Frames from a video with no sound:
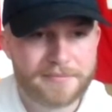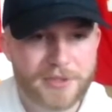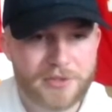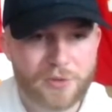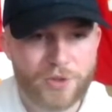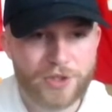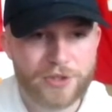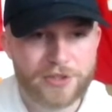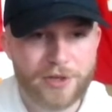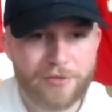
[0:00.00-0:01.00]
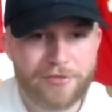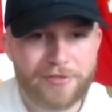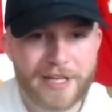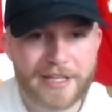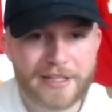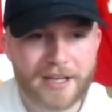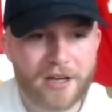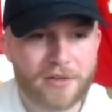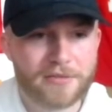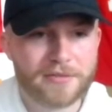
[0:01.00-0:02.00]
There's a Will Crow fan
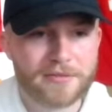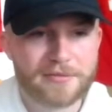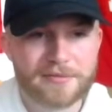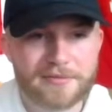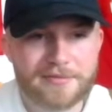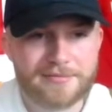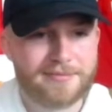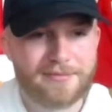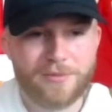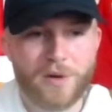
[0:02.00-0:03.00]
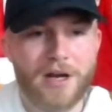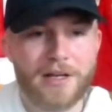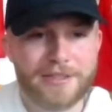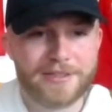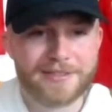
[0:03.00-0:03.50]
account. Why?